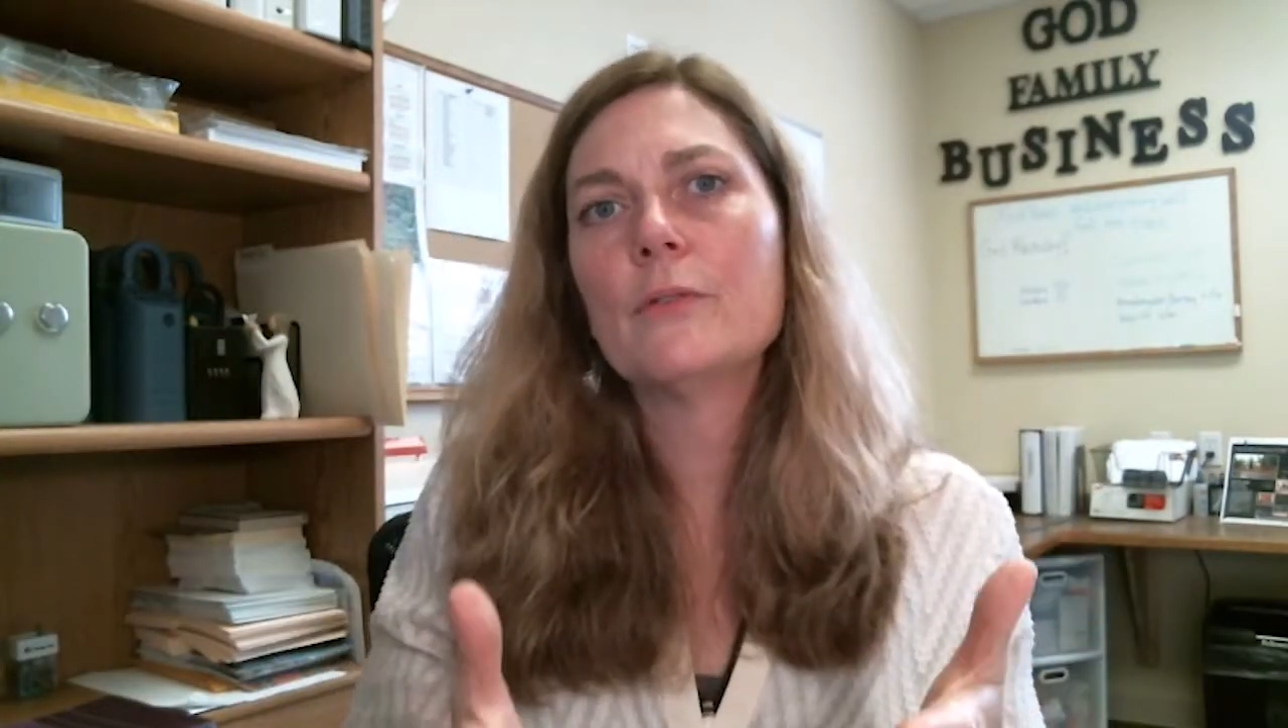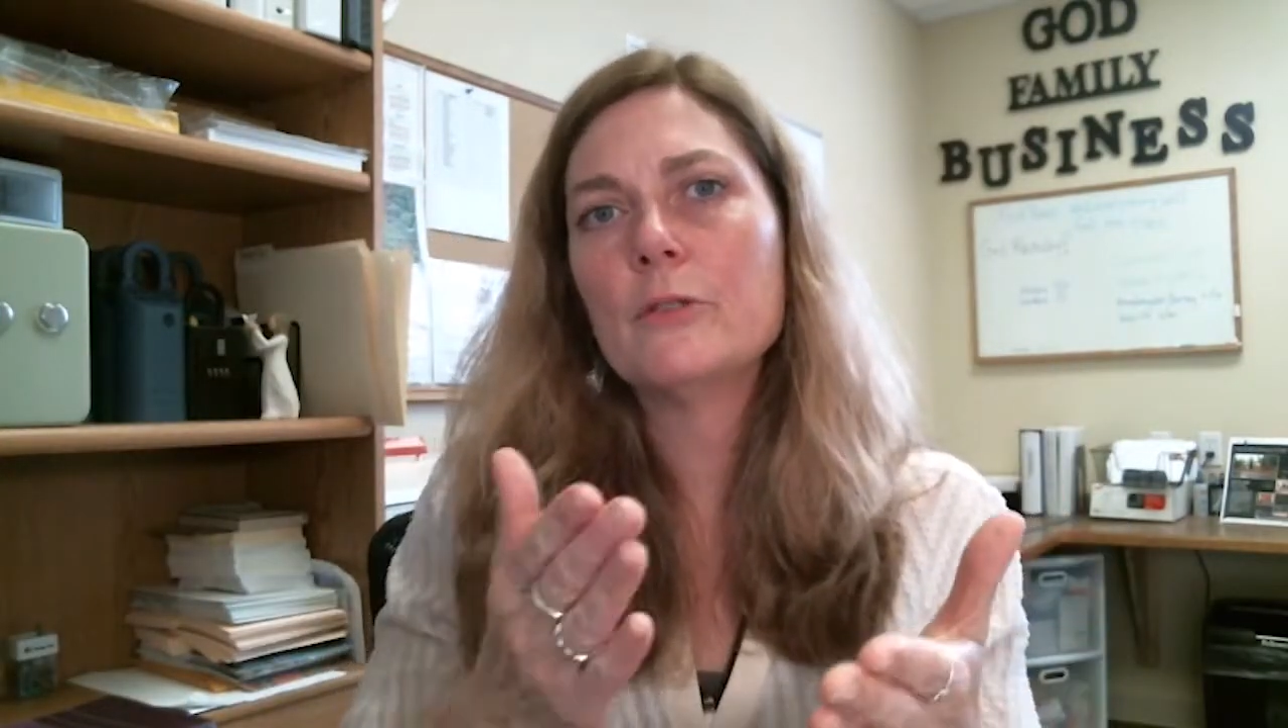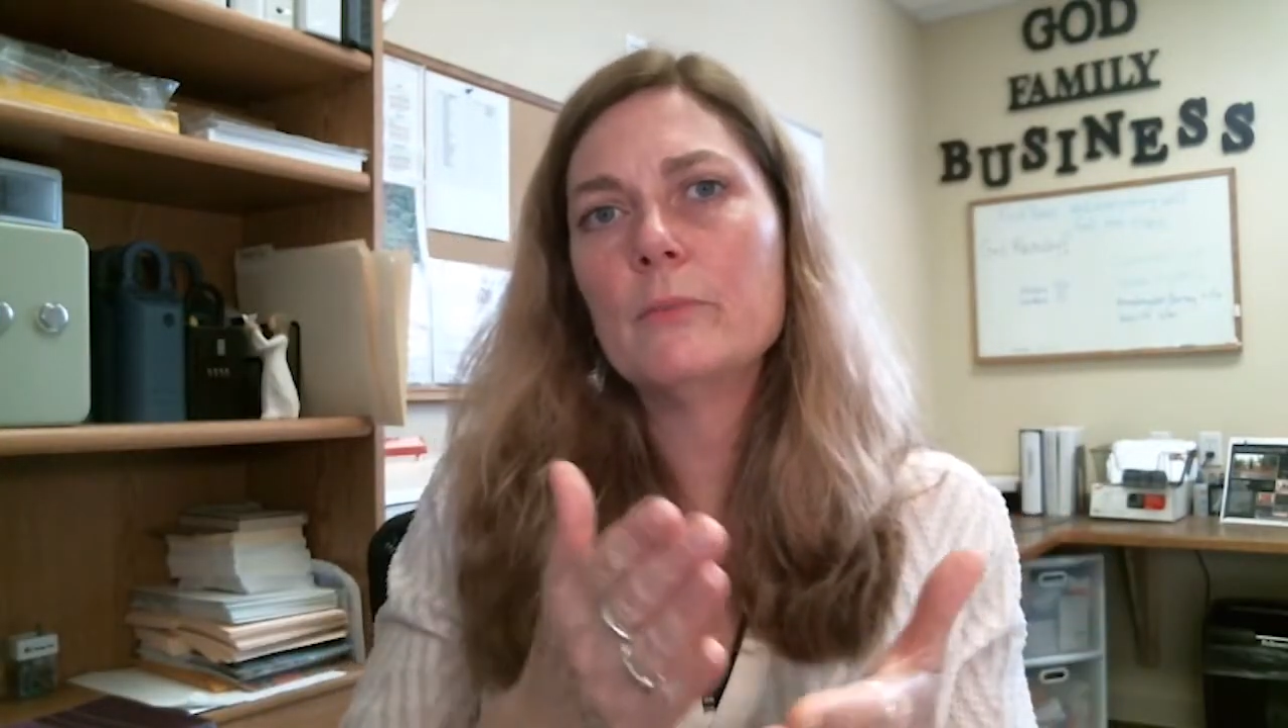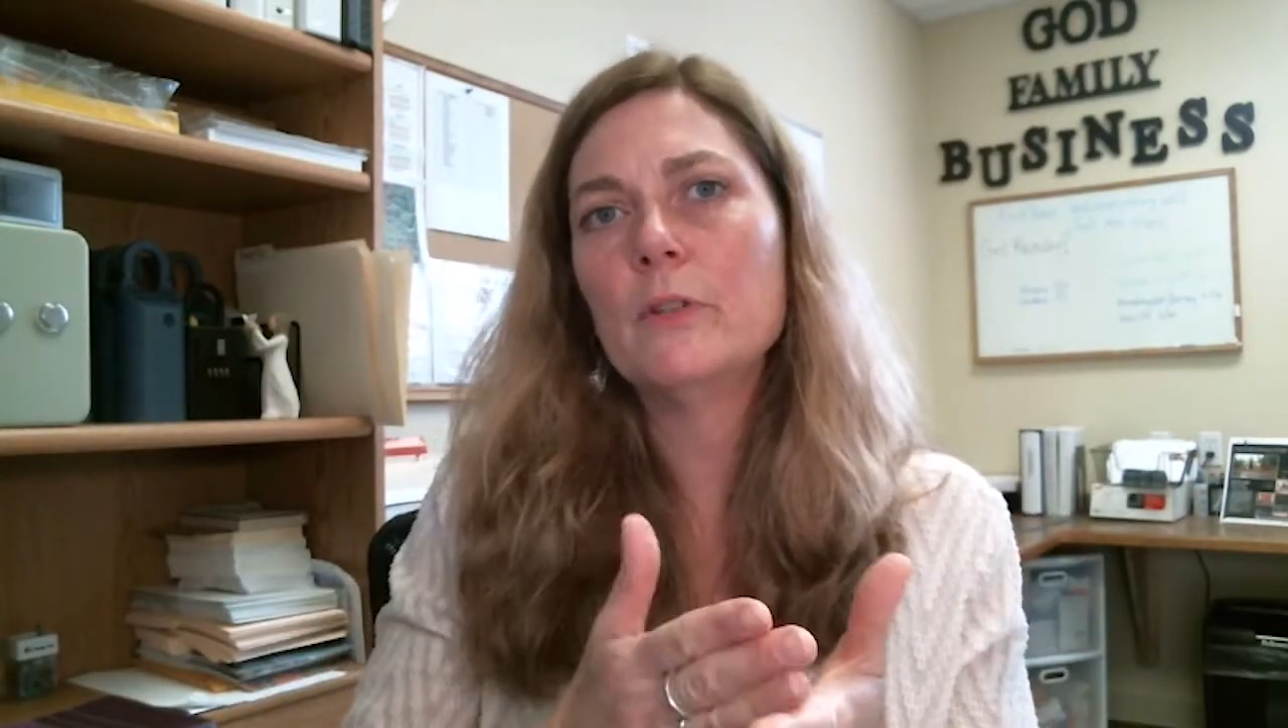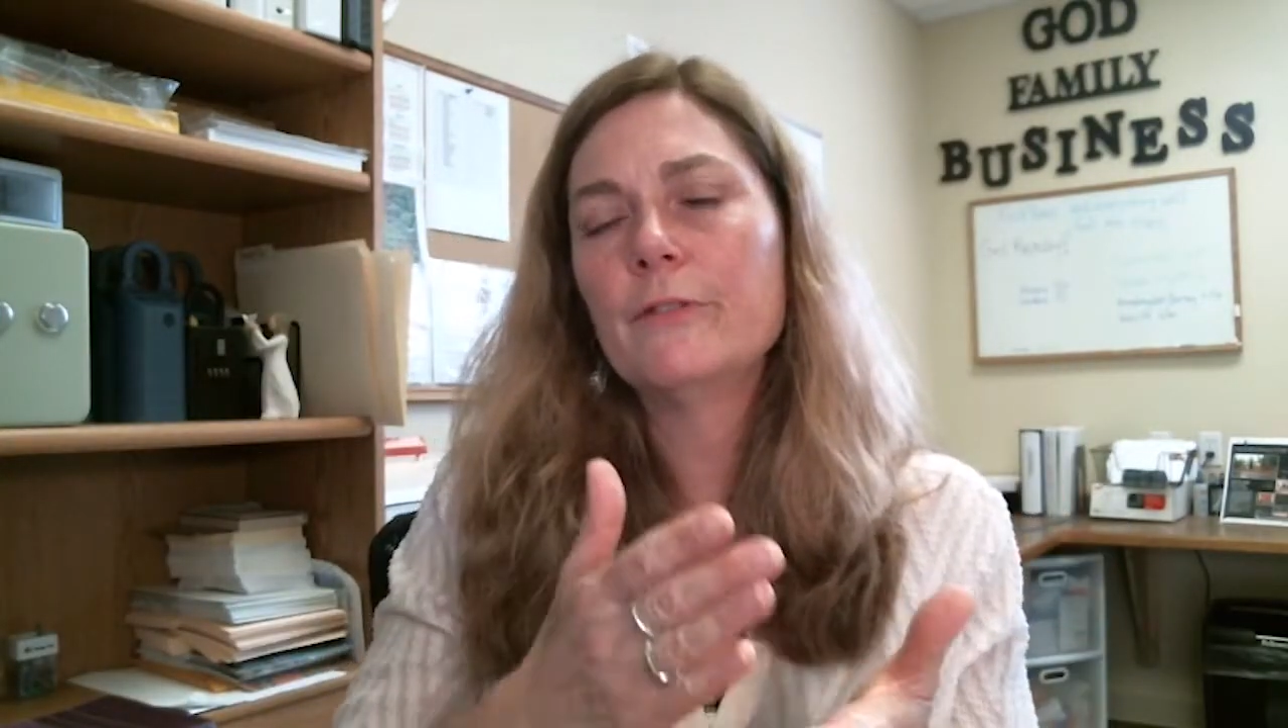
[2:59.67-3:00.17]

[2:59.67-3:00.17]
to move